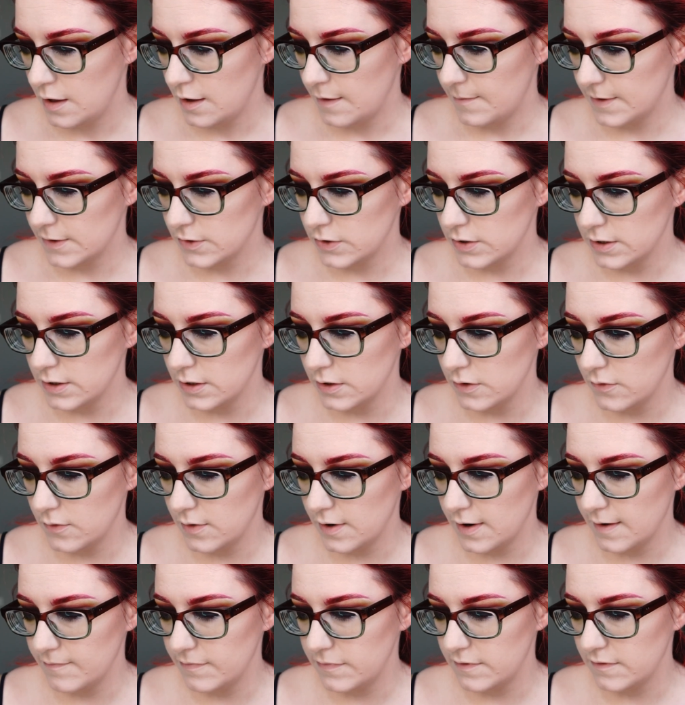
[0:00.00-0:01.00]
I'm actually gonna
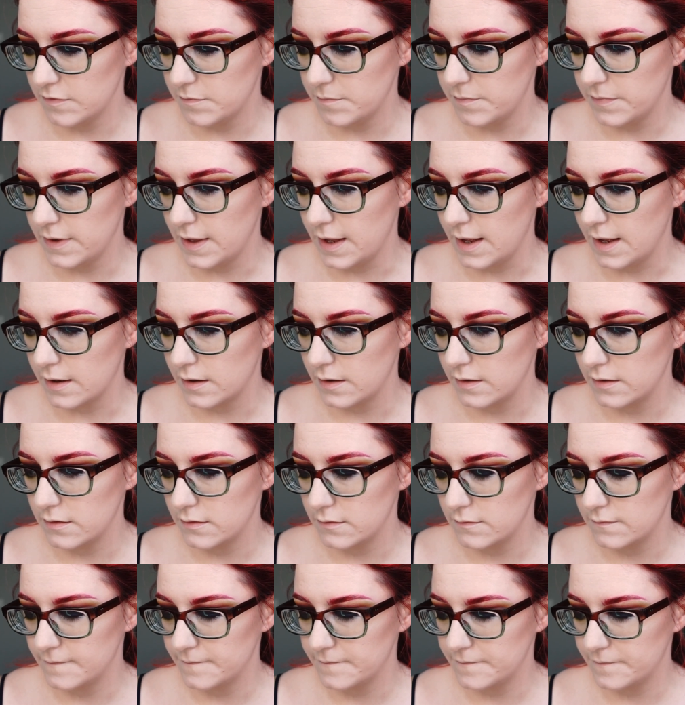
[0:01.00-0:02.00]
grab this black.
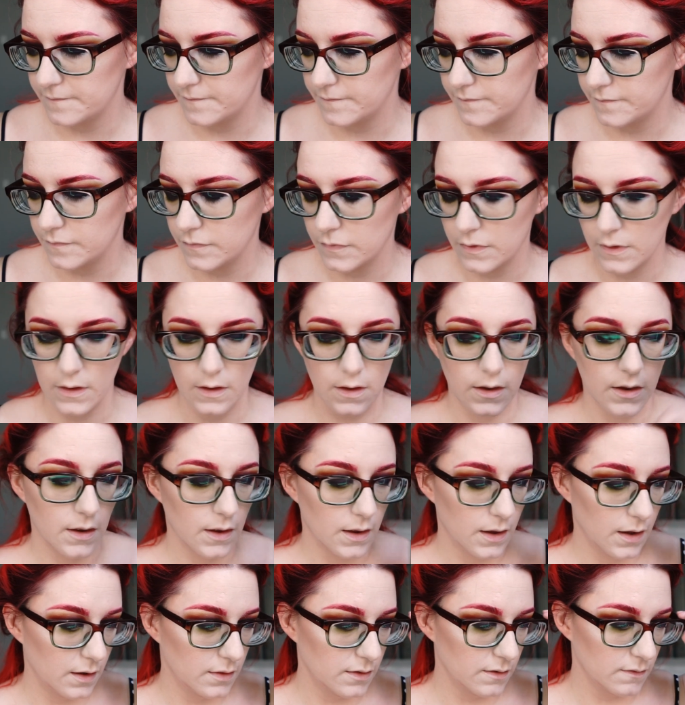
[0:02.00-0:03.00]

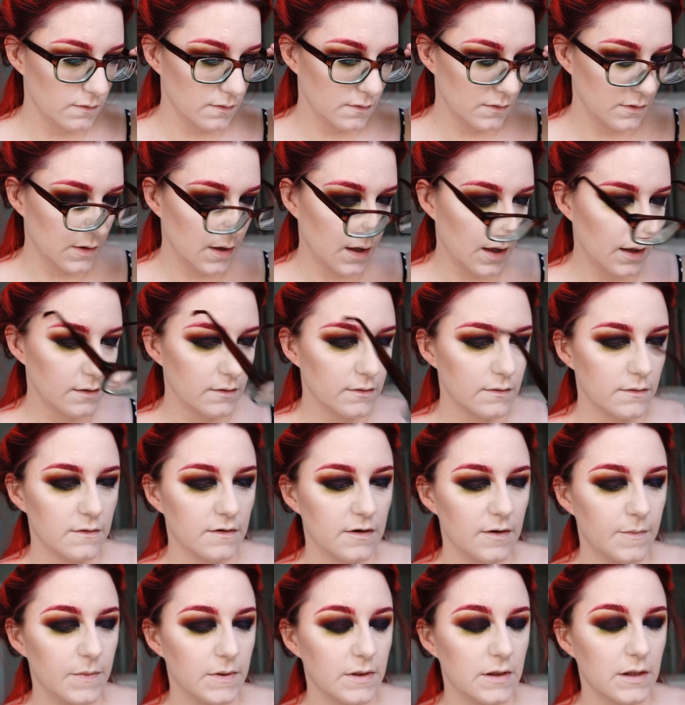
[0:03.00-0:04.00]
And this is not
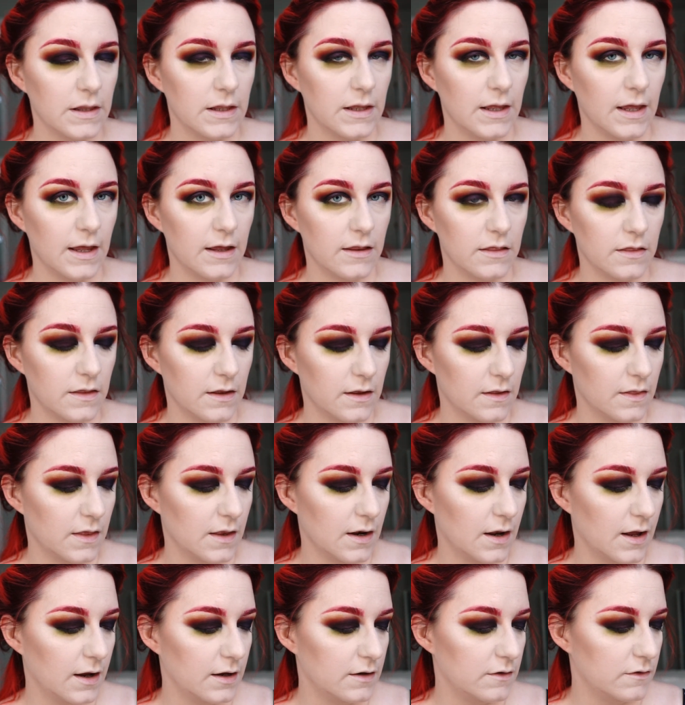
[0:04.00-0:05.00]
typically a thing
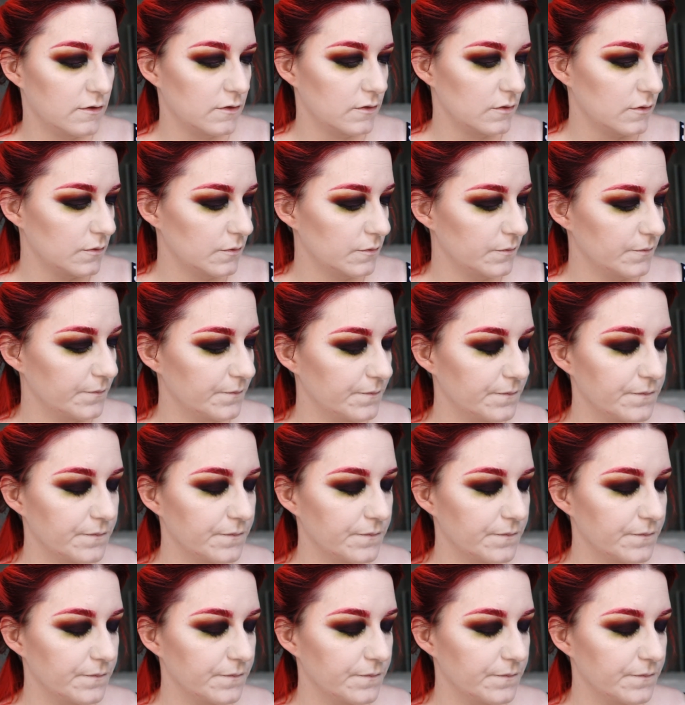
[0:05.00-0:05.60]
that I do,